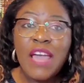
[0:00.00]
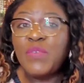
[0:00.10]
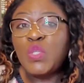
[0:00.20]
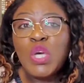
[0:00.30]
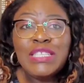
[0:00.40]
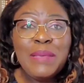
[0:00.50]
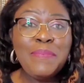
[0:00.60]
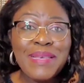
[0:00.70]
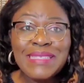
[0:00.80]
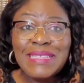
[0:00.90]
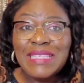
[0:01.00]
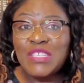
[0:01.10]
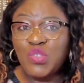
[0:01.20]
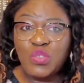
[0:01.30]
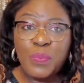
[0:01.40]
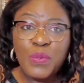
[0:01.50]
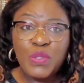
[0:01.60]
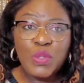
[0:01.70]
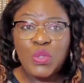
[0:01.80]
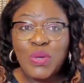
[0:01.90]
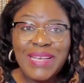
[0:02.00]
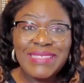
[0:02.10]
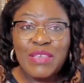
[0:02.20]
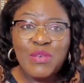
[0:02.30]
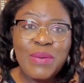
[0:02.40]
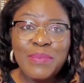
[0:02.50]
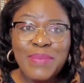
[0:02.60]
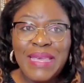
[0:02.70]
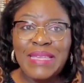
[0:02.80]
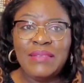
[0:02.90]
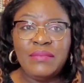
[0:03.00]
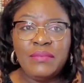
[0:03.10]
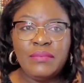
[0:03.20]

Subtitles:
Have you done the basic things you're supposed to do as a human being?